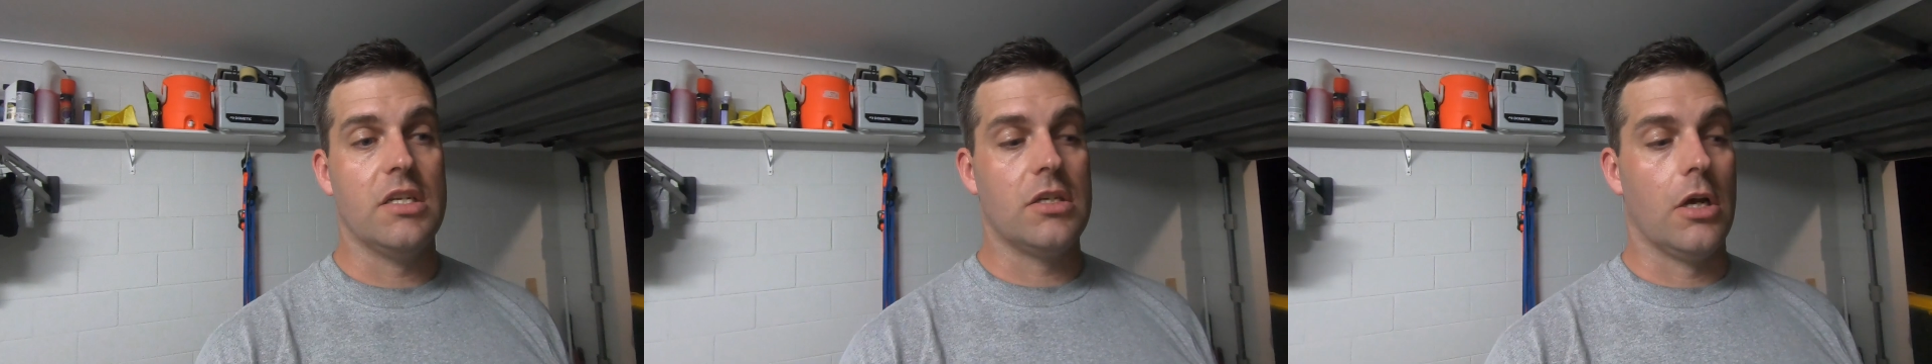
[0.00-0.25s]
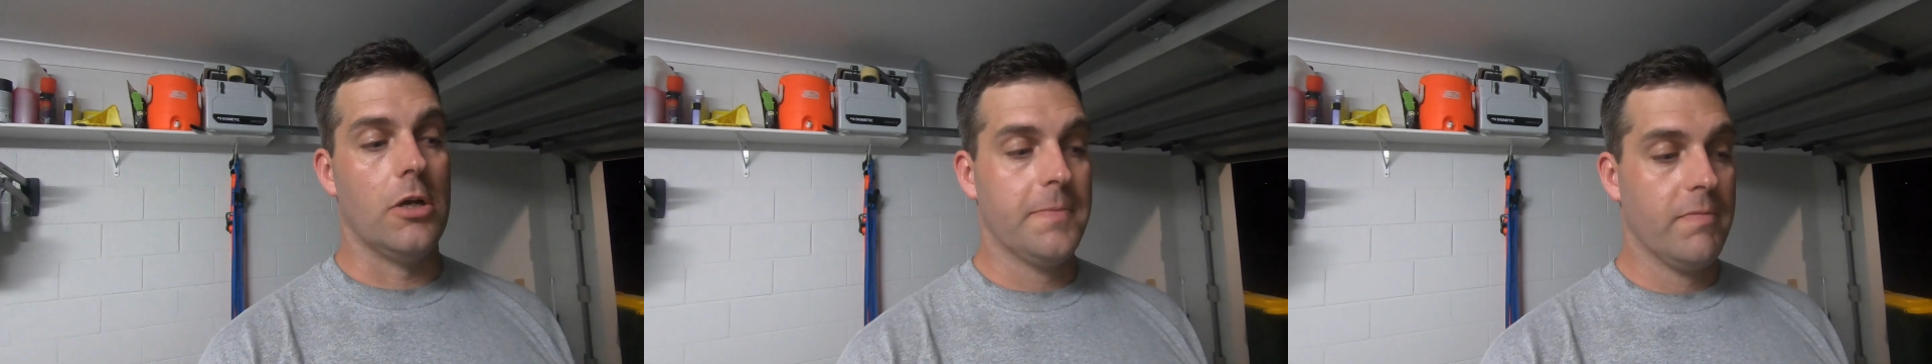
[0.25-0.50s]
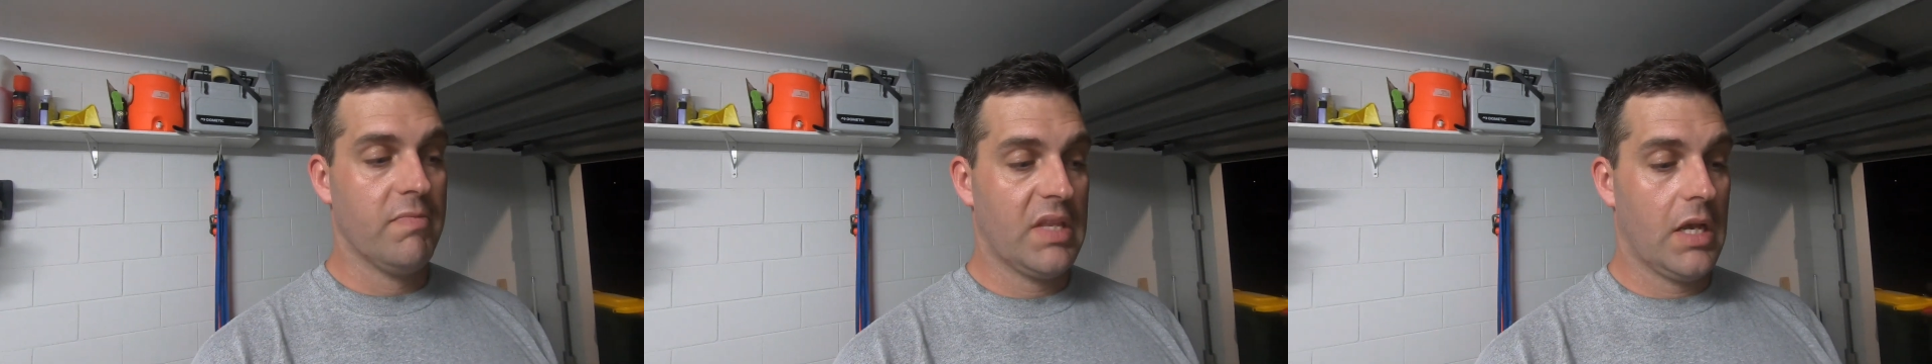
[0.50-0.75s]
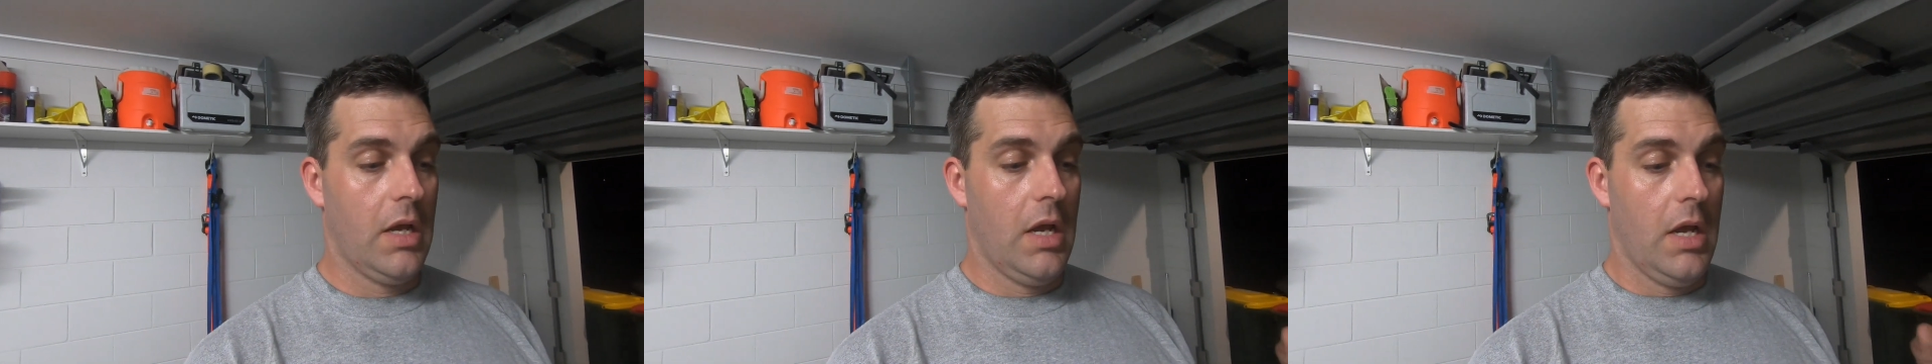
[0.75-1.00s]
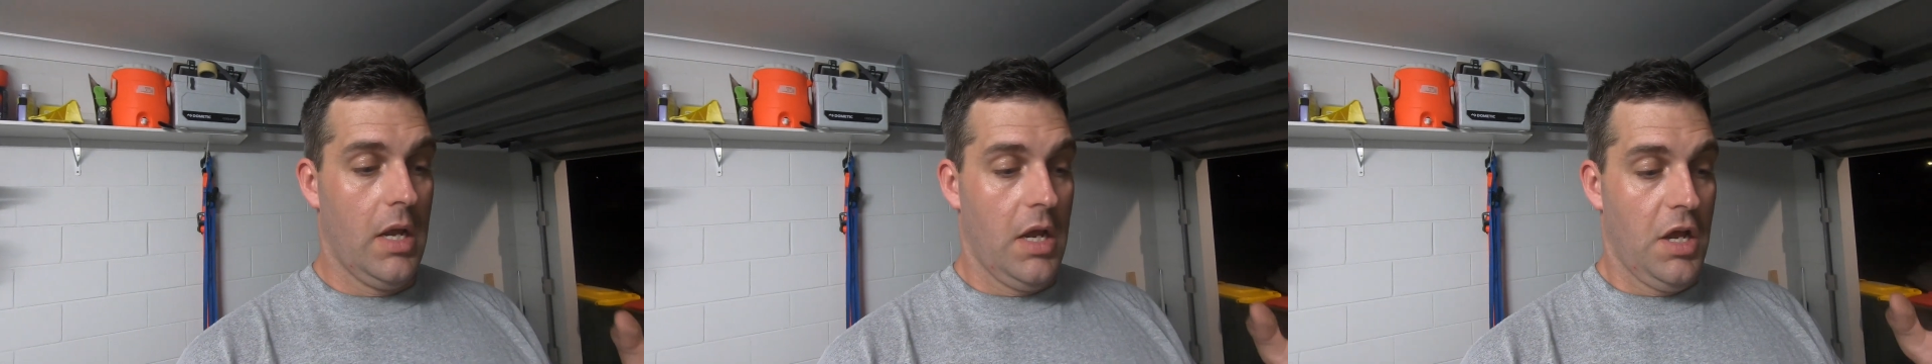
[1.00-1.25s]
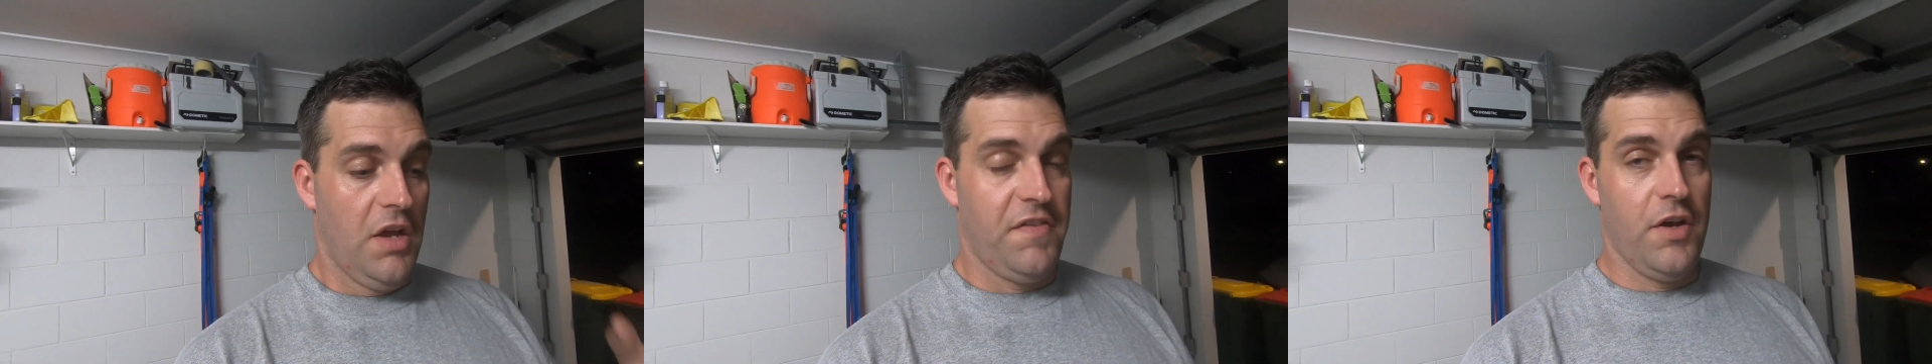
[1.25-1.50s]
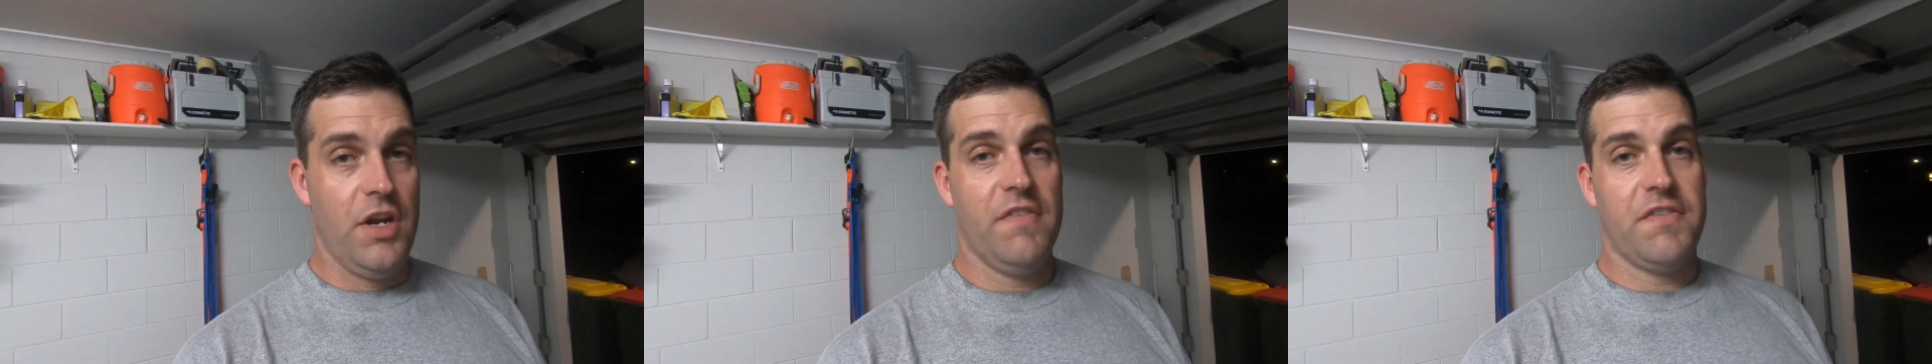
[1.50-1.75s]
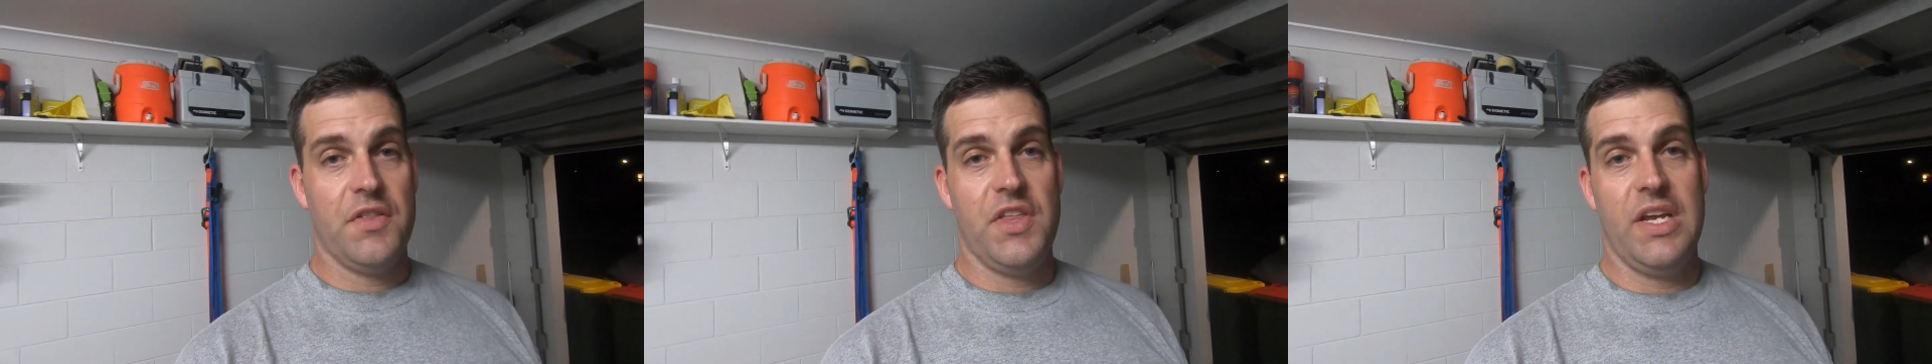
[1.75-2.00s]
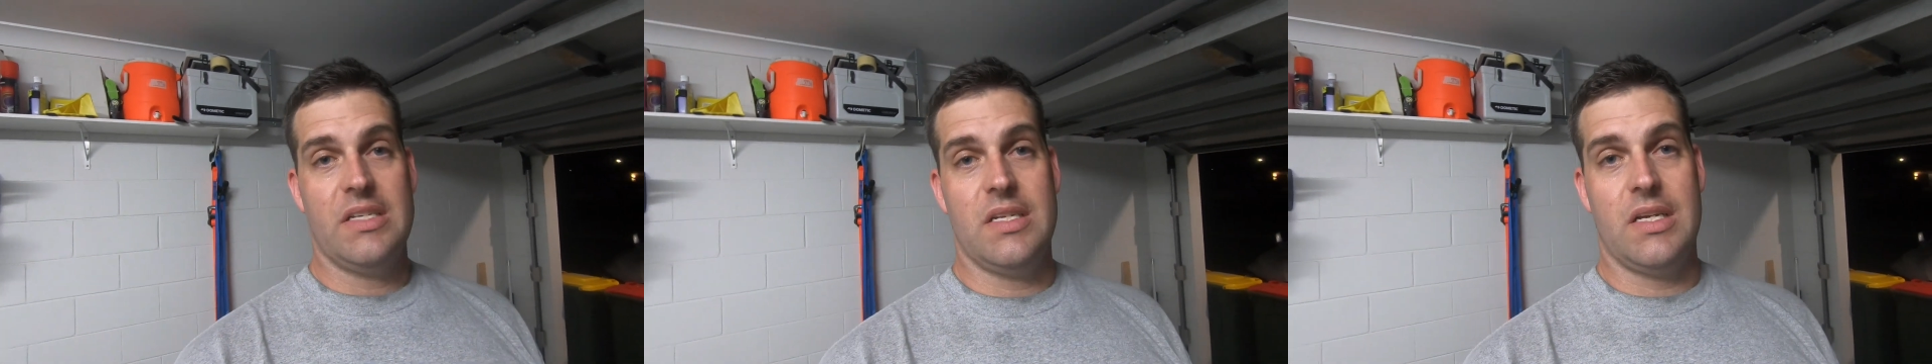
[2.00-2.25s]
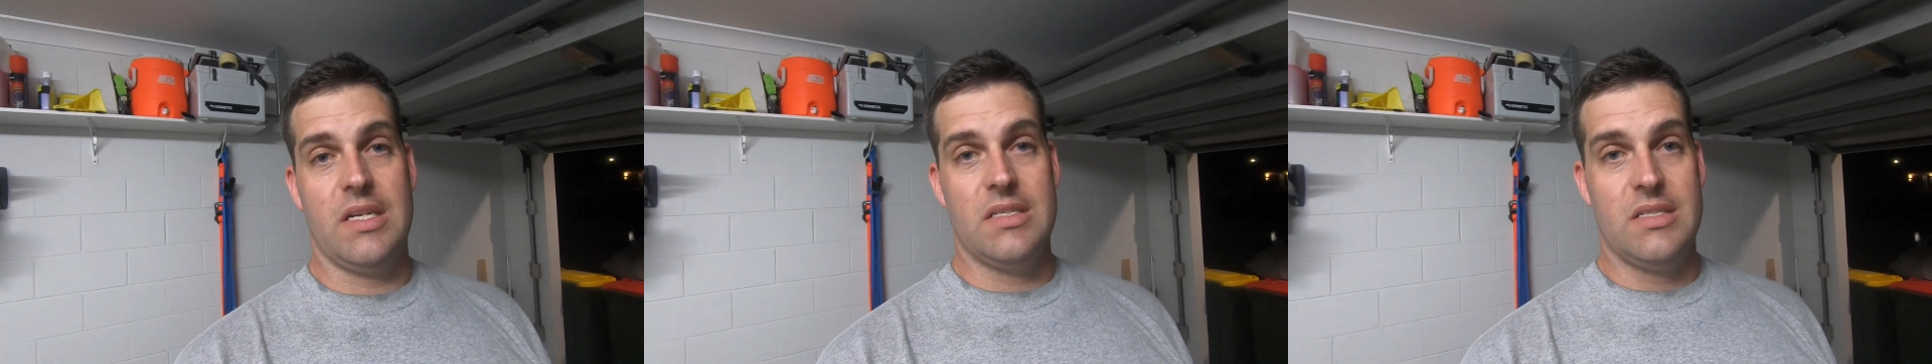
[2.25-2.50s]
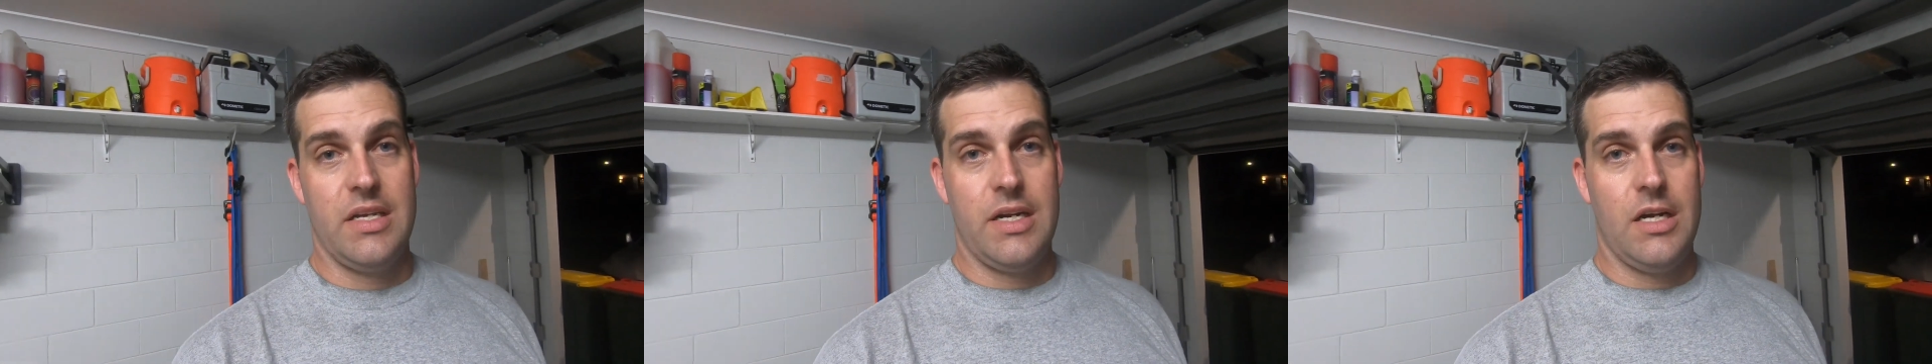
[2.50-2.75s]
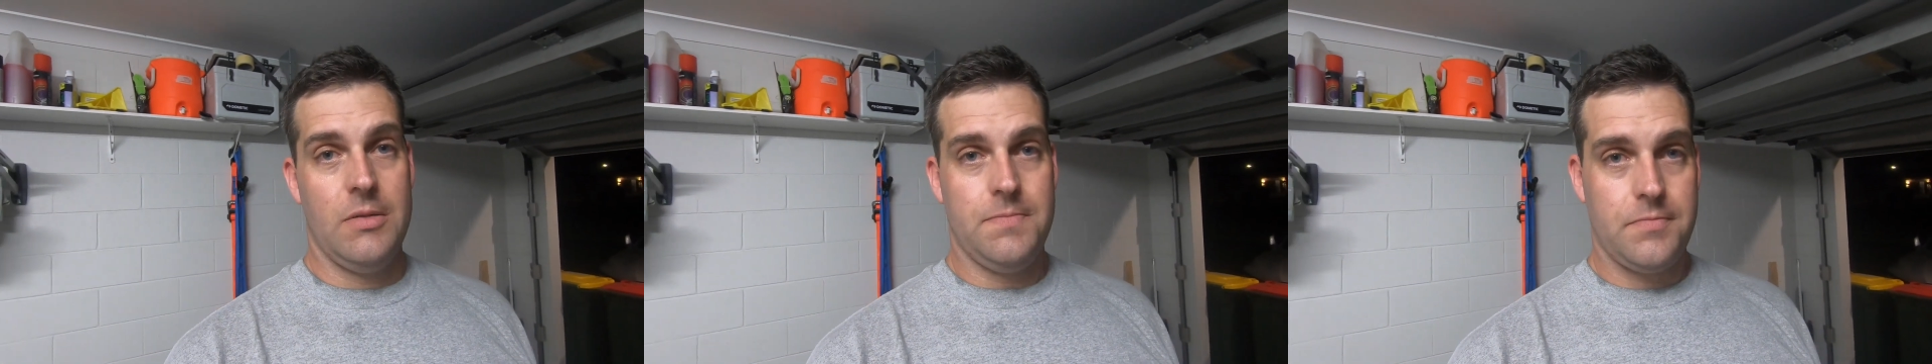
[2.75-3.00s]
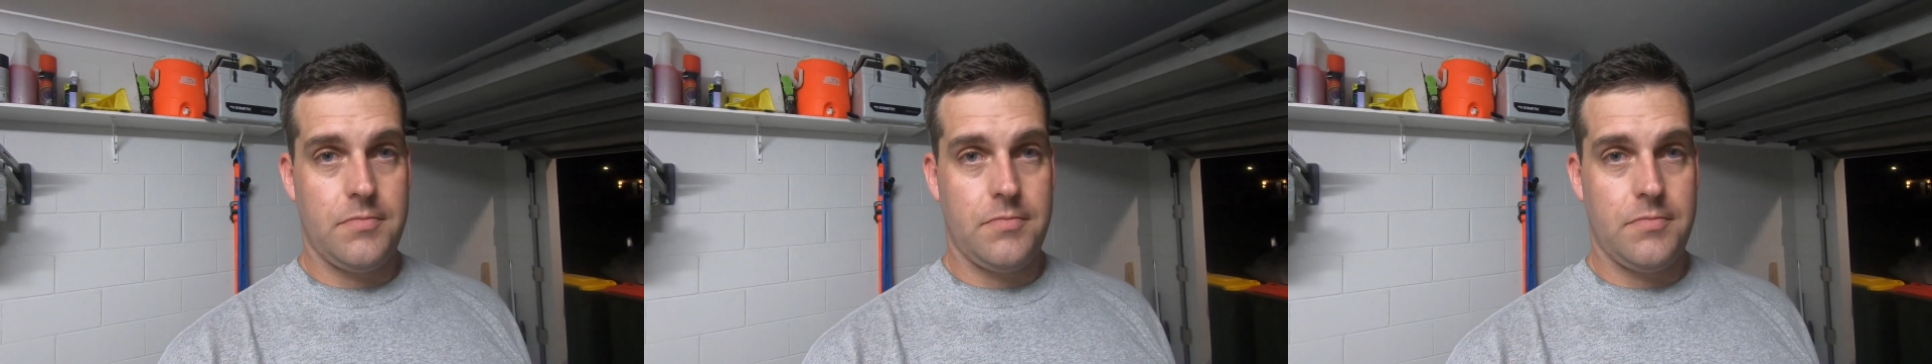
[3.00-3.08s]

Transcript: So a few different things to consider.